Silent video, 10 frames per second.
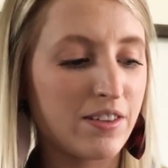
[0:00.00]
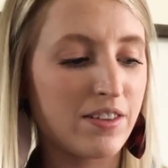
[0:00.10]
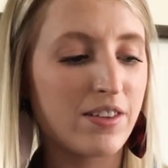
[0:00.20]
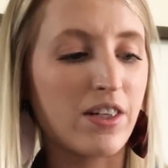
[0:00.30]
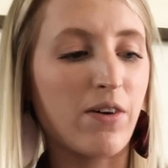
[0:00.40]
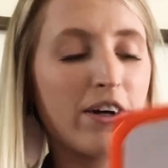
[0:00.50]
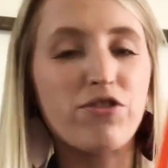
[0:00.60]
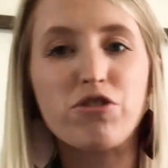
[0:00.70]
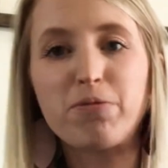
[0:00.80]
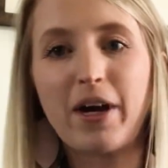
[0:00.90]
So I
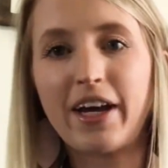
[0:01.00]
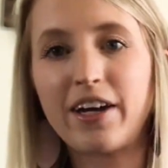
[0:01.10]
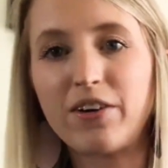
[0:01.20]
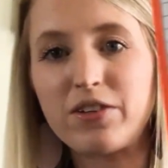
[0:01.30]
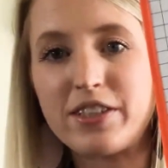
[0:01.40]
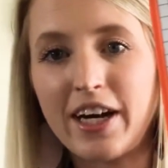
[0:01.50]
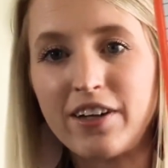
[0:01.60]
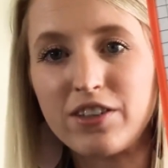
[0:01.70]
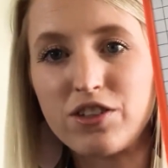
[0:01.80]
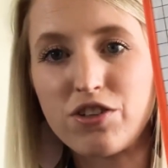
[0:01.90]
drew my arrow
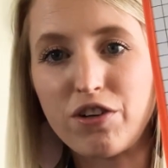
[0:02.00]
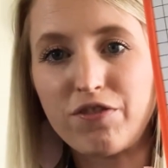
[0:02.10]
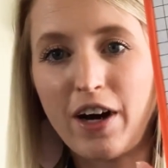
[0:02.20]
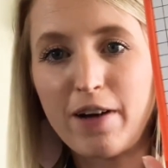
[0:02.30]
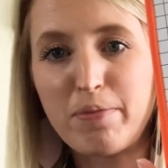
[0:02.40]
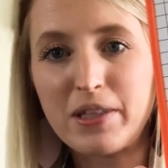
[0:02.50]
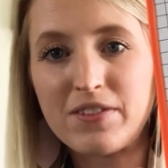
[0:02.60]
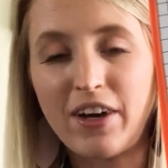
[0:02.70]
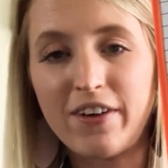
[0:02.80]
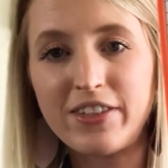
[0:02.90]
down to show 5 plus
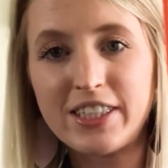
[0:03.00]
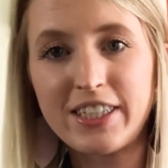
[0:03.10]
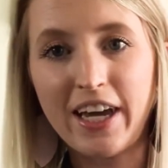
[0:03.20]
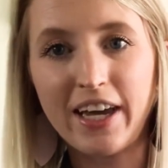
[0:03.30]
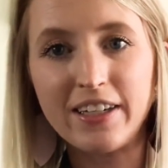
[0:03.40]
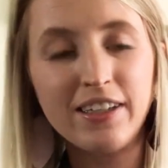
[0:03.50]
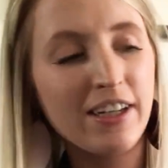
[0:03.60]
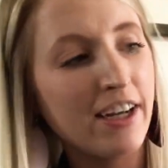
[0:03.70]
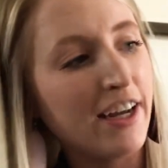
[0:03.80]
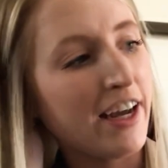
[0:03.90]
5 is 10.
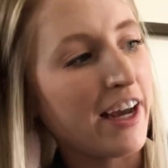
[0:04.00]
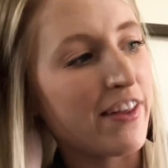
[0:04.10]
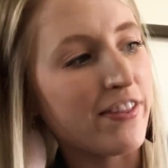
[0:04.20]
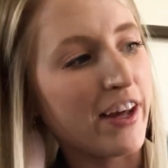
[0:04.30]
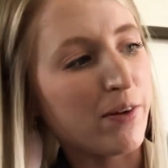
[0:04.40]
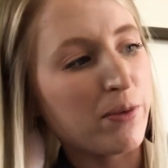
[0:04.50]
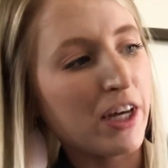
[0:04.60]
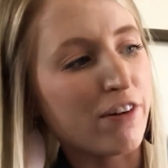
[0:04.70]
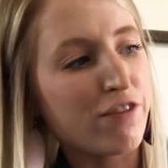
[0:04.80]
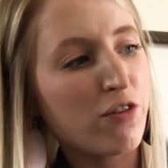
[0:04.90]
And then we
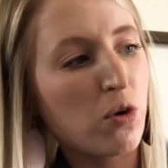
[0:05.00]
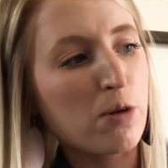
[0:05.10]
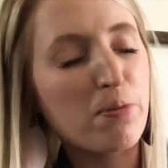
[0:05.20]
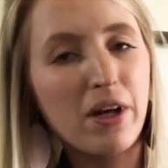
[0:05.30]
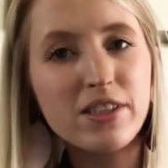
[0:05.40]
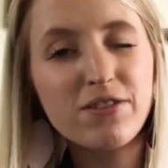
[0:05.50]
have 4 plus